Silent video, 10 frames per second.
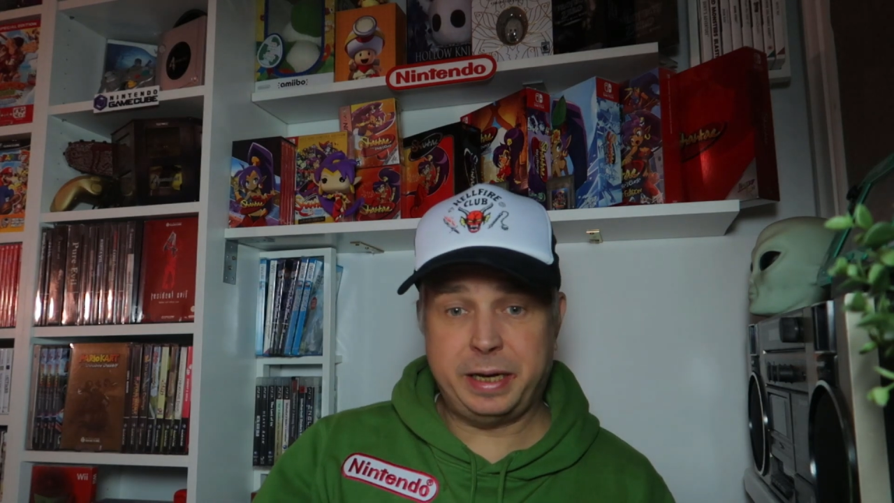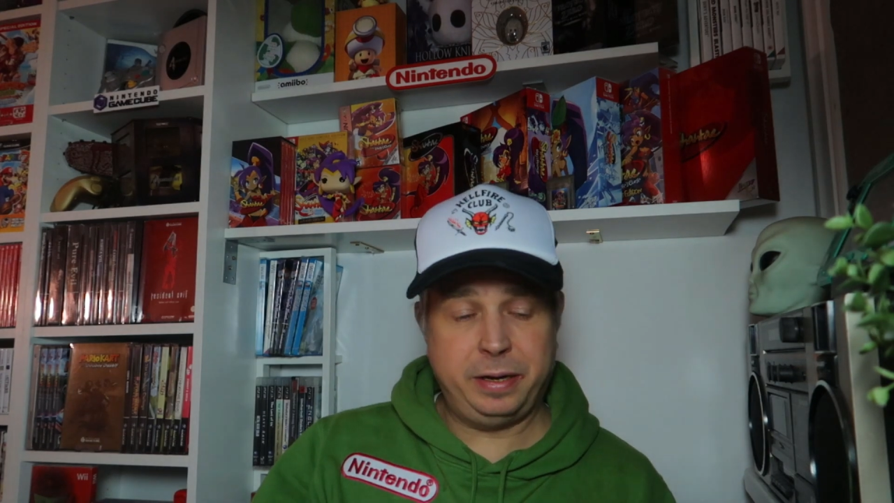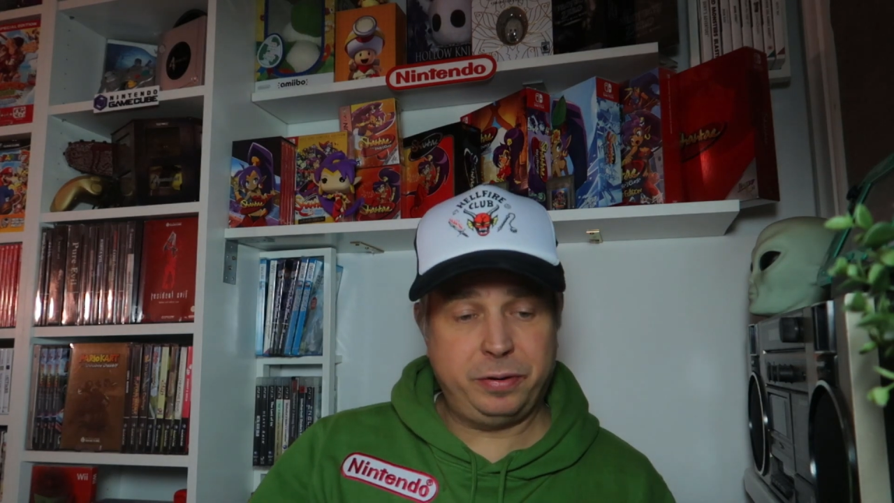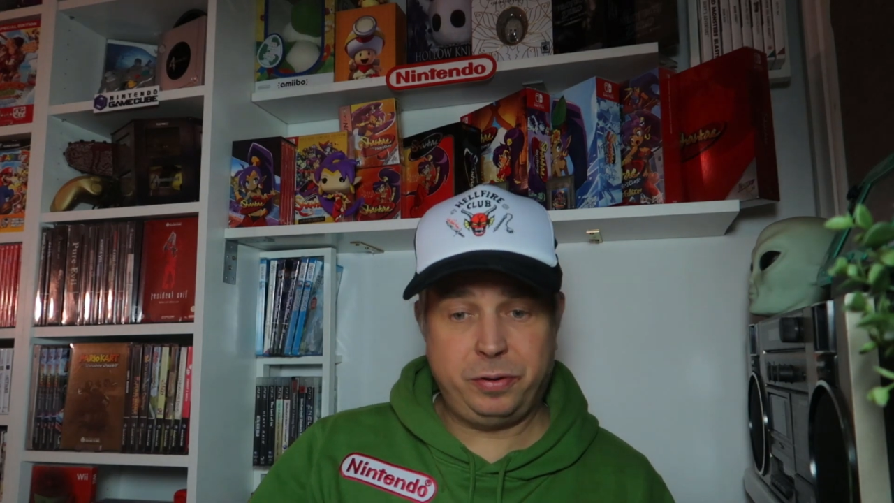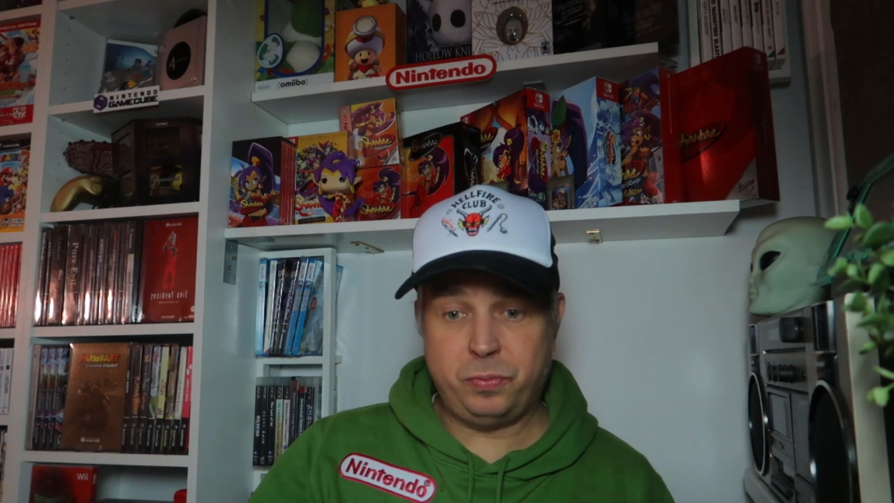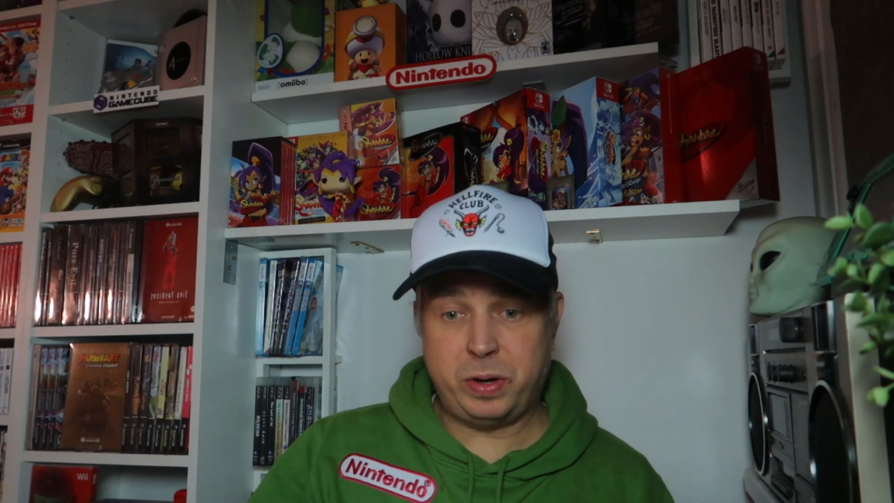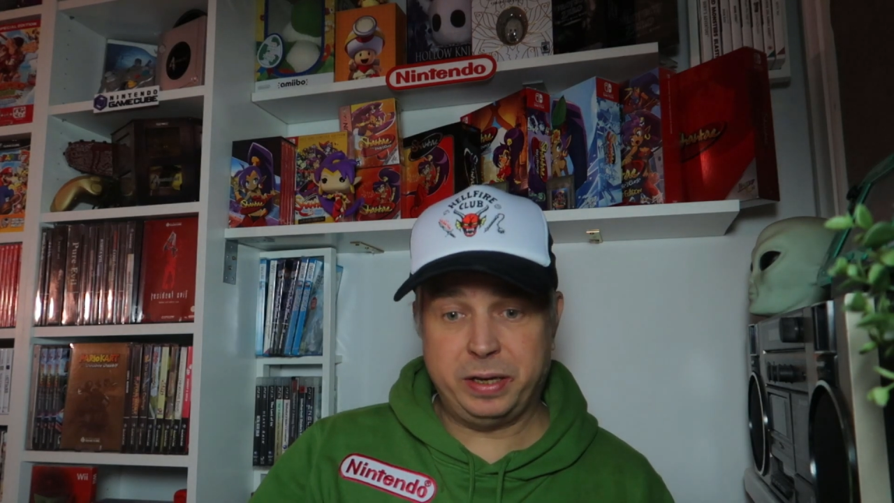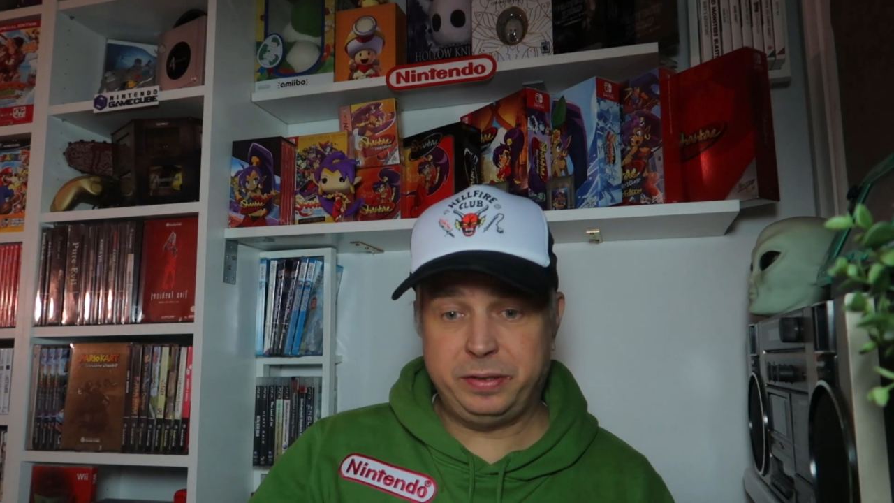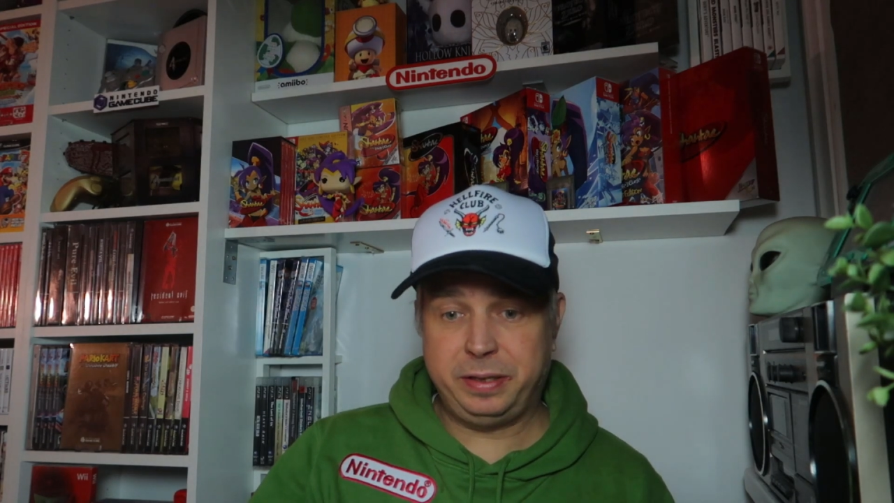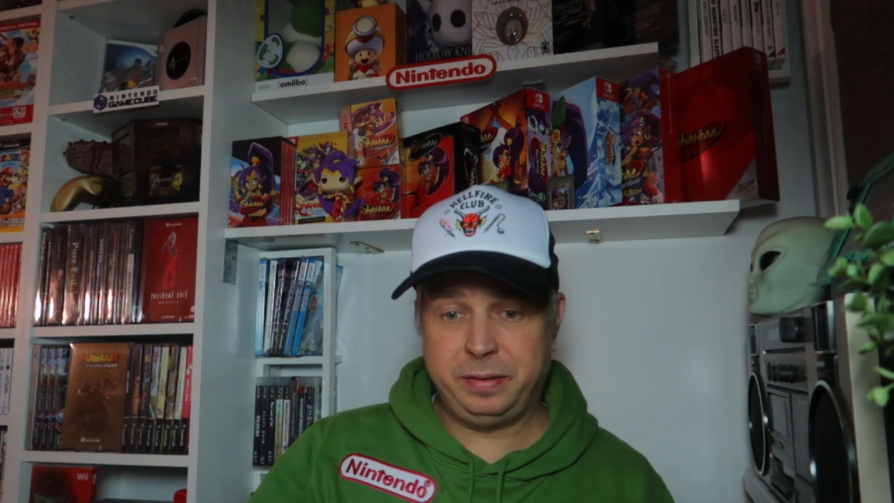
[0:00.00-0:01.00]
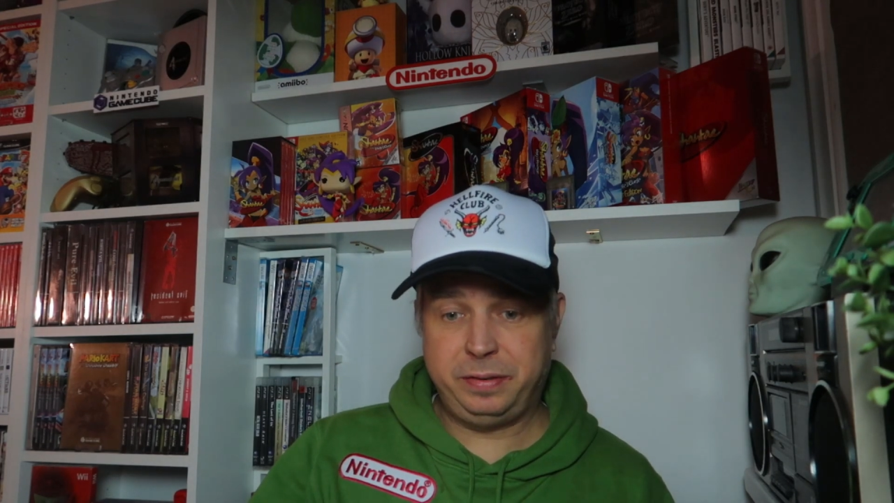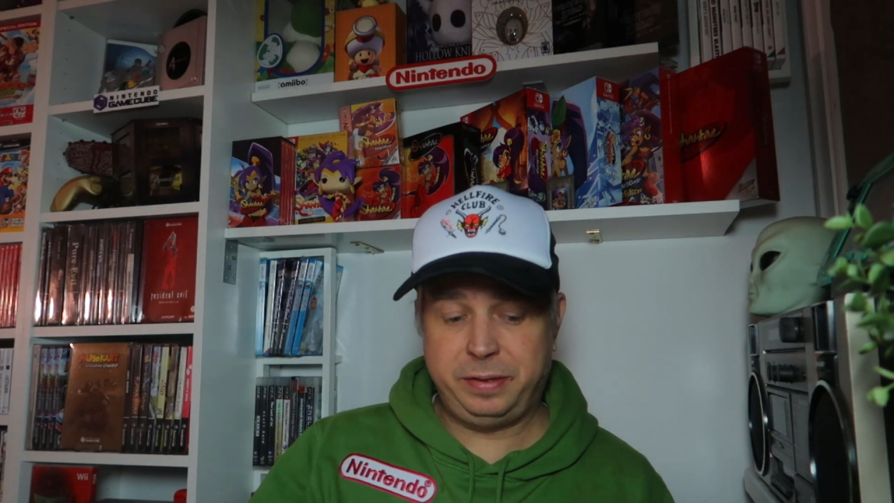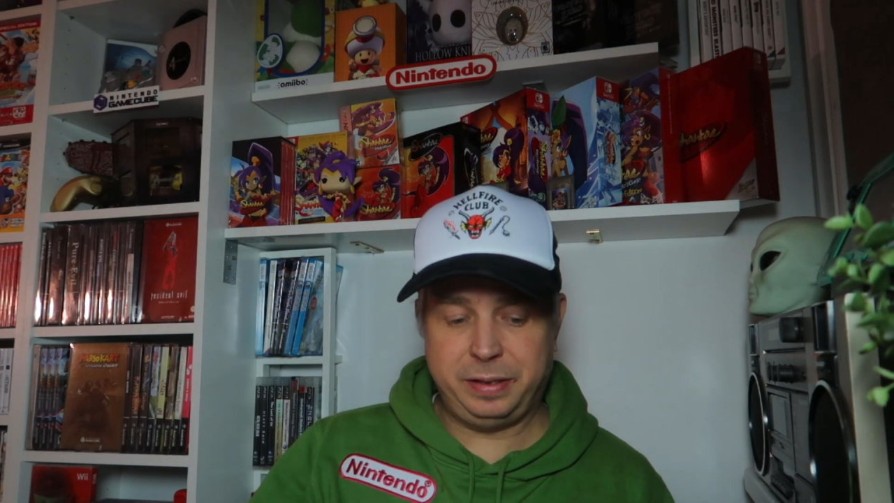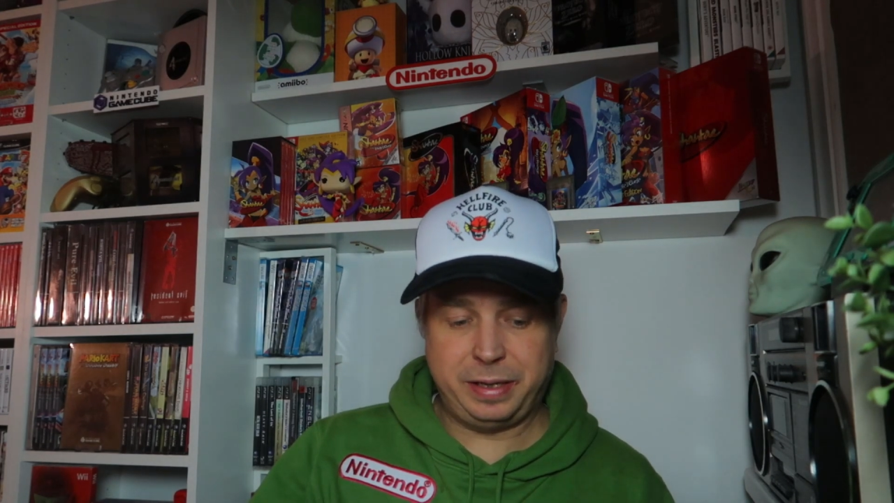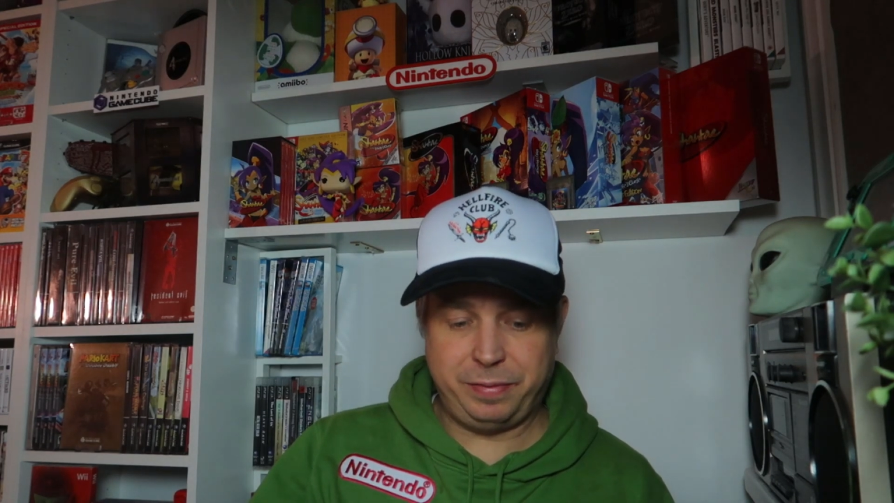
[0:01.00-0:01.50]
I don't know why I still